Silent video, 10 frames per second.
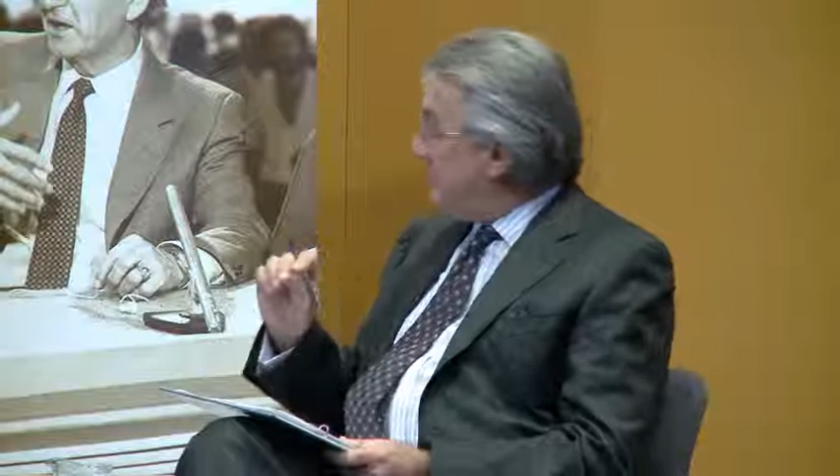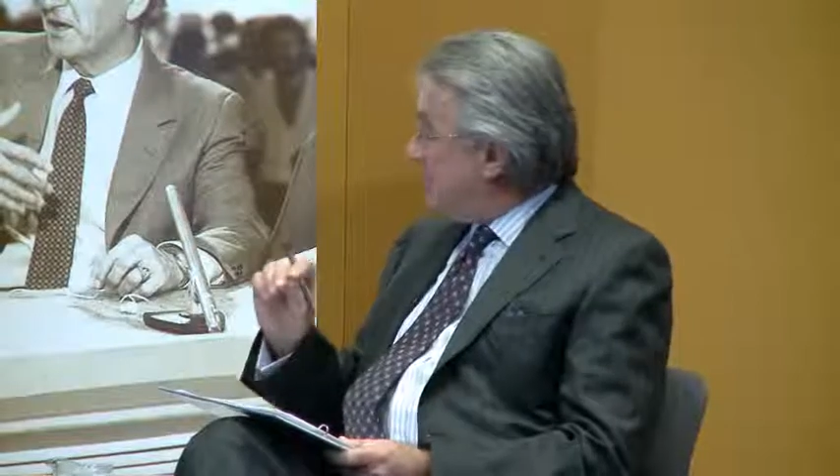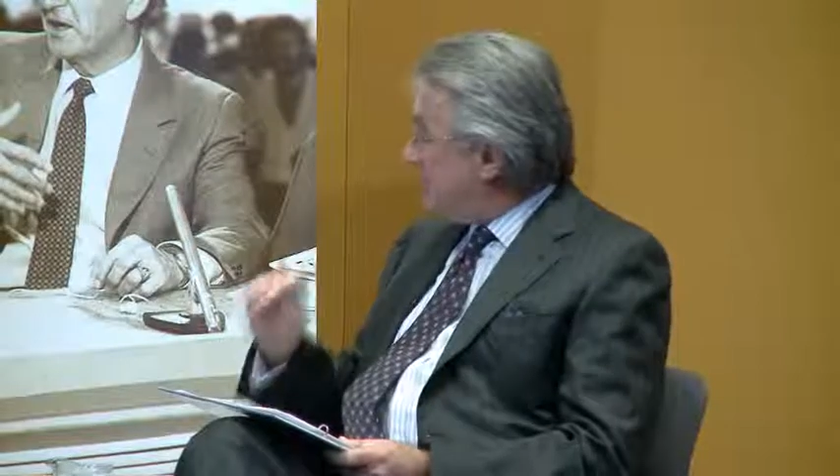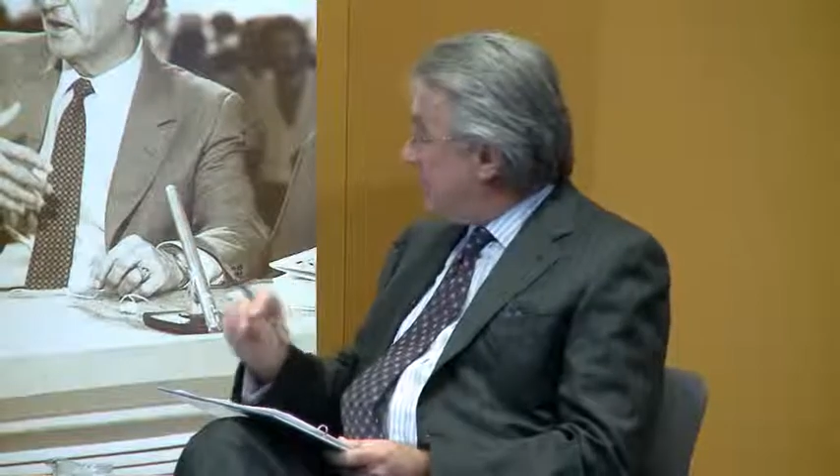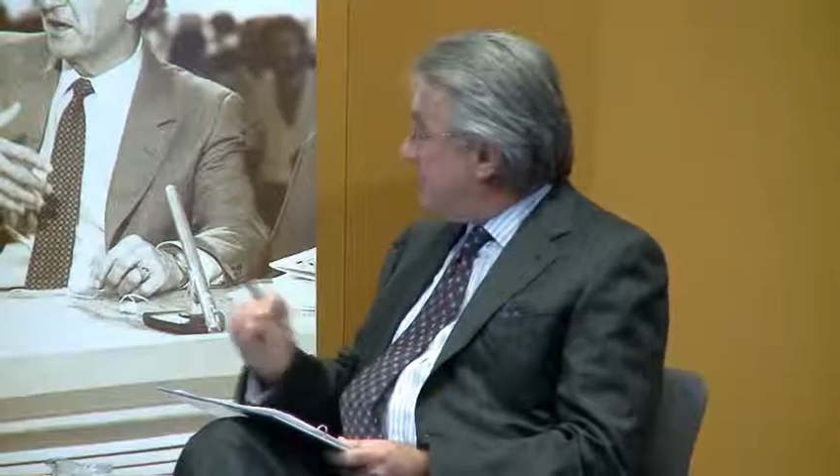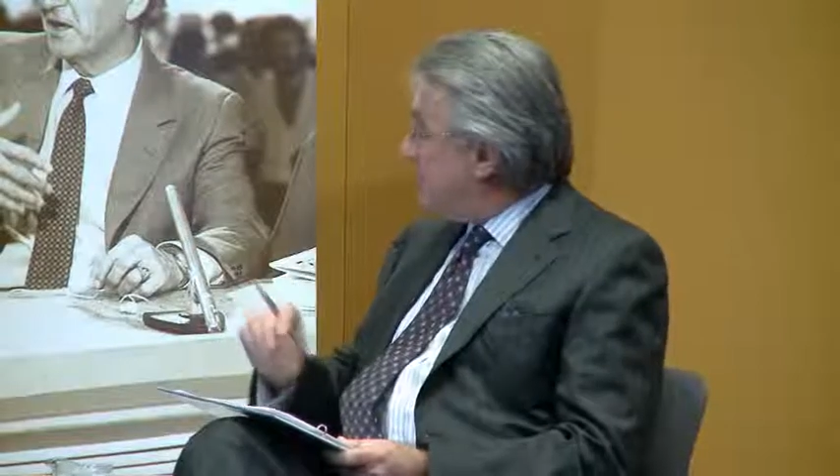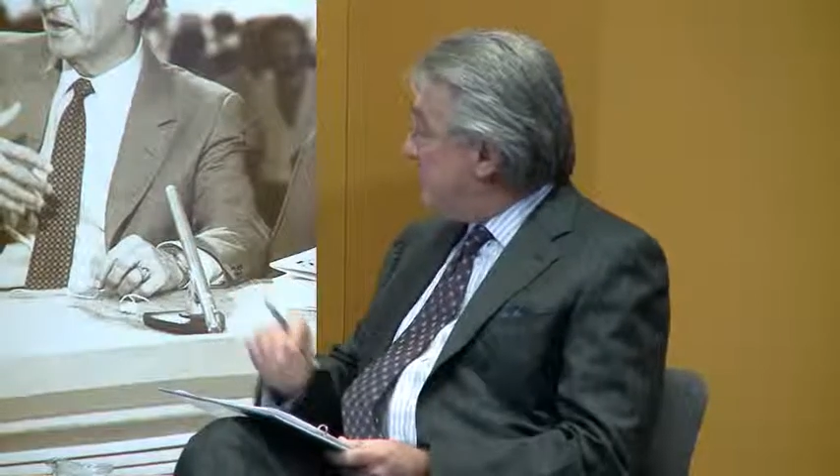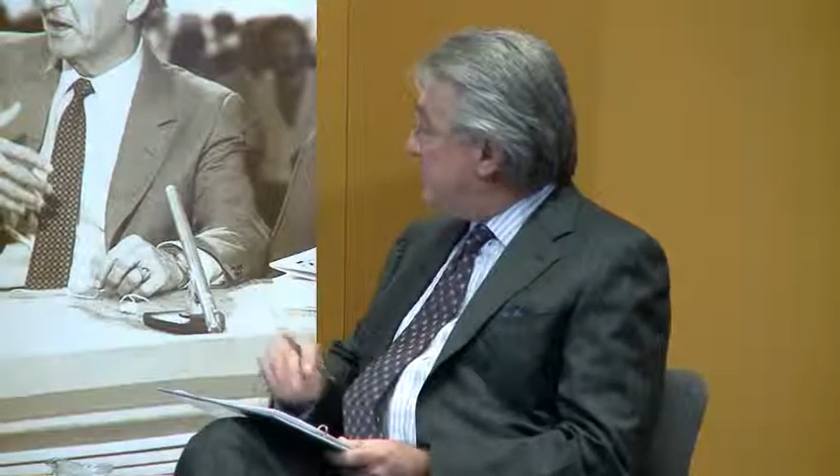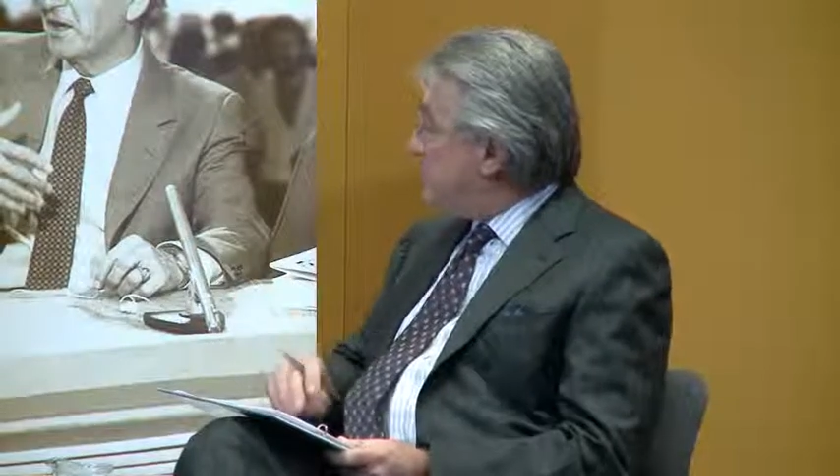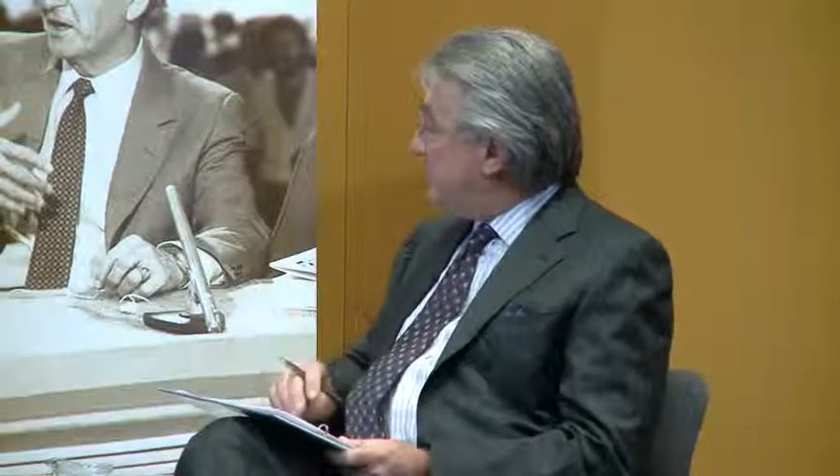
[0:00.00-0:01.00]
the then
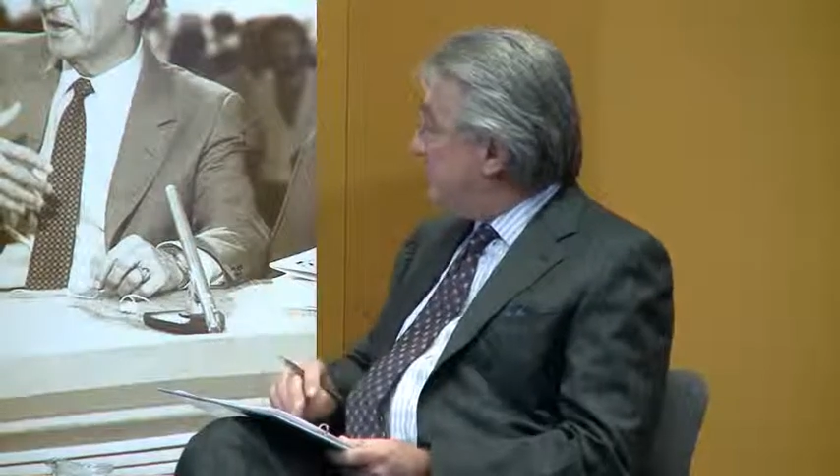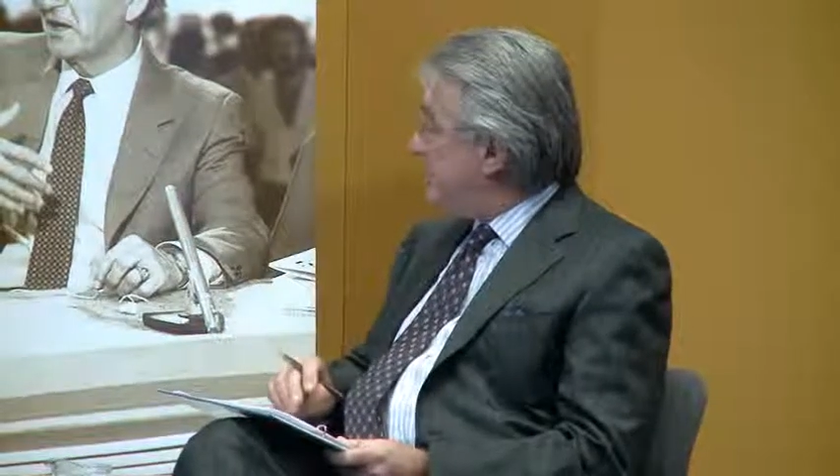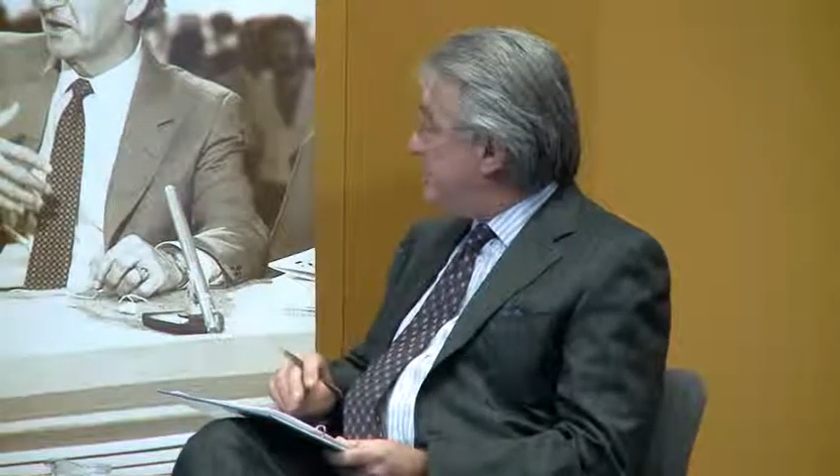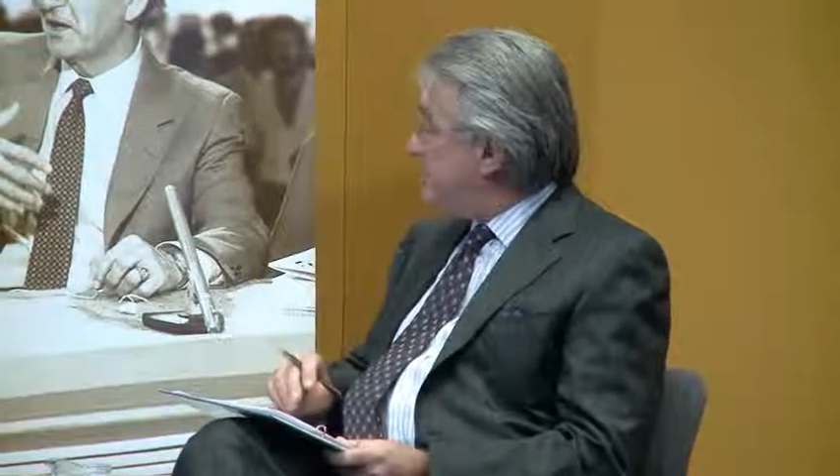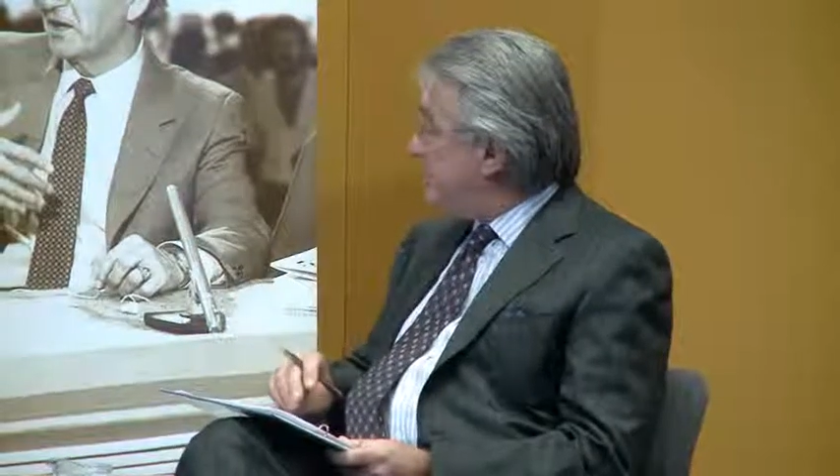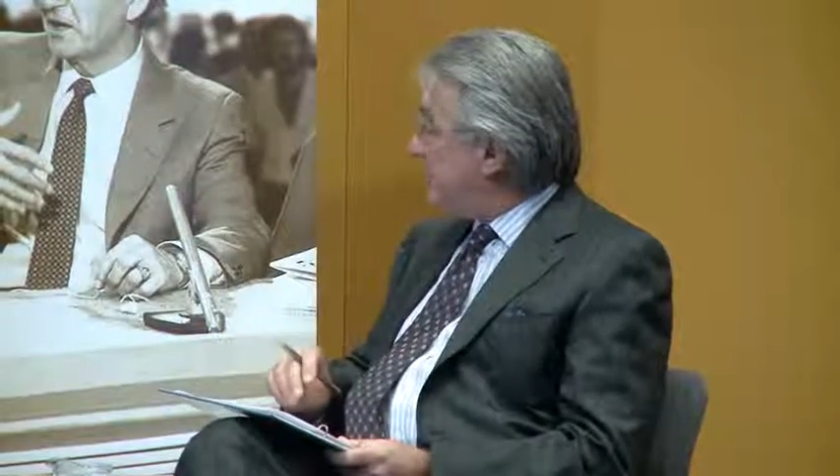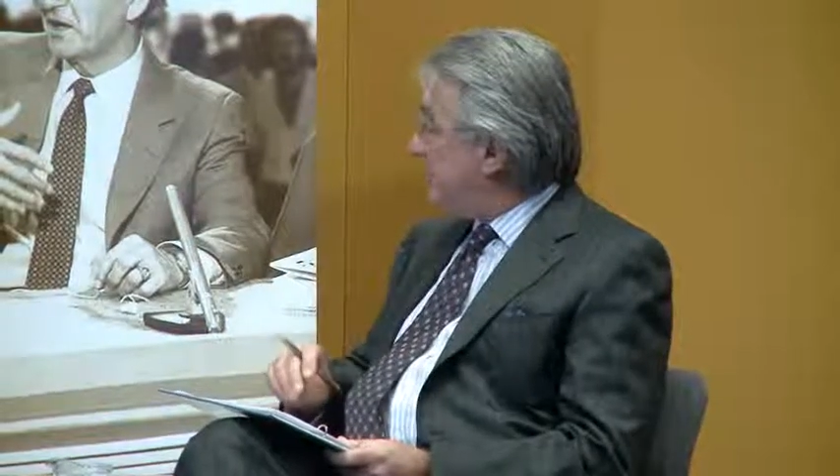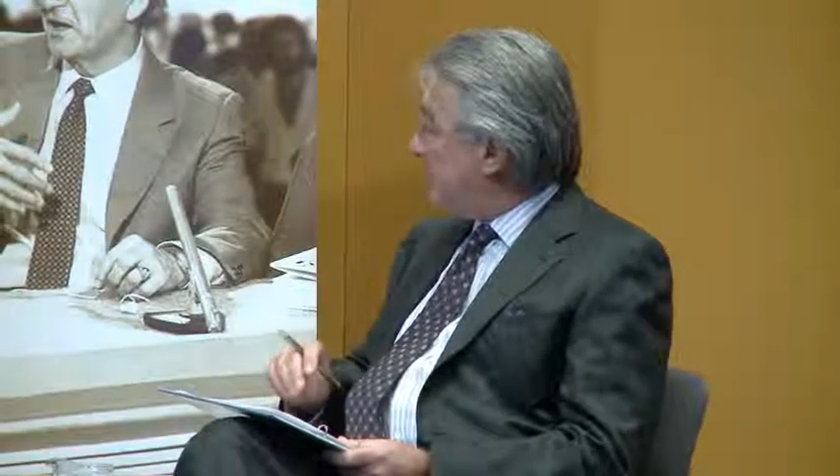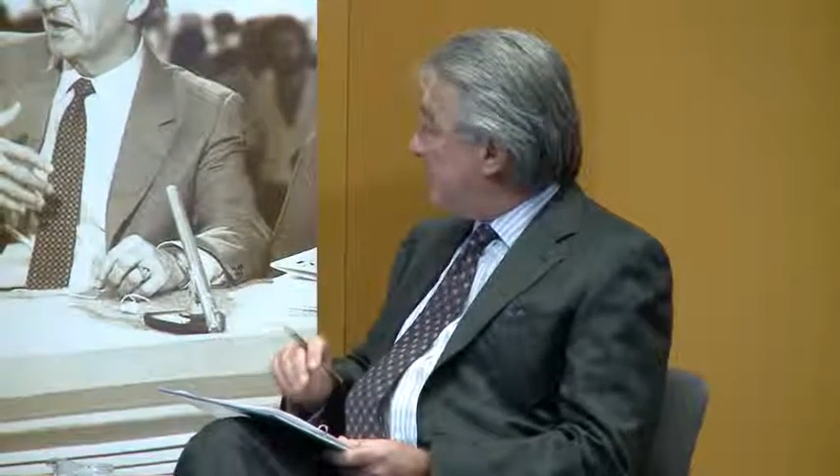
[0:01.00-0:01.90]
emerging leadership